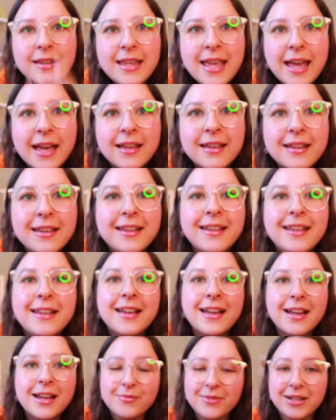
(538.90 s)
yeah,
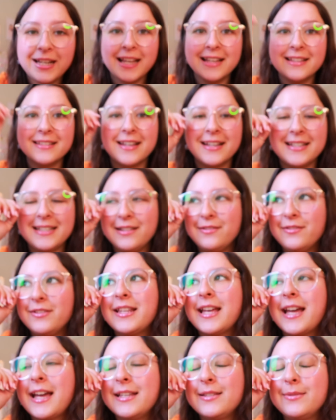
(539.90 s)
I'm really excited for
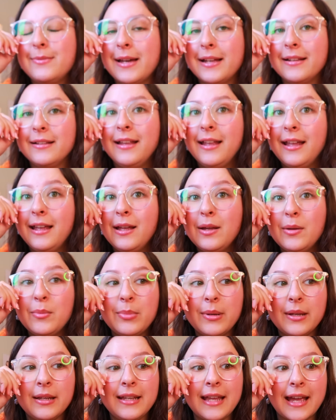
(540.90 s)
that as well.
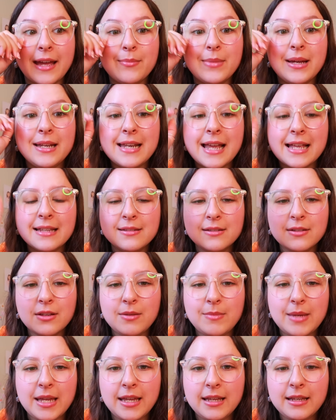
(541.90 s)
But yeah, my nan's
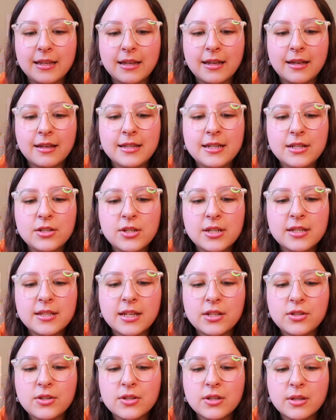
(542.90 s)
coming. I think she
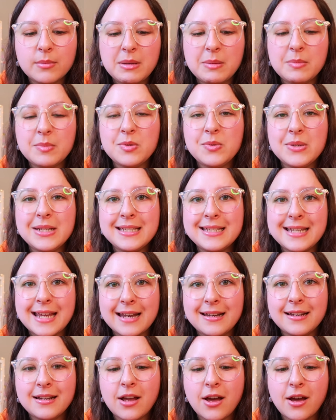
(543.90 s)
said she's coming between
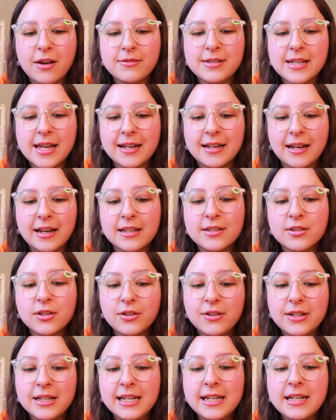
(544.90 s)
10 and half 10, and it's
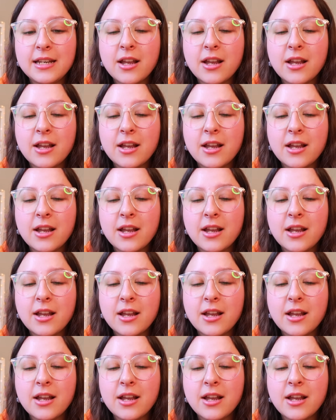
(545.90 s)
currently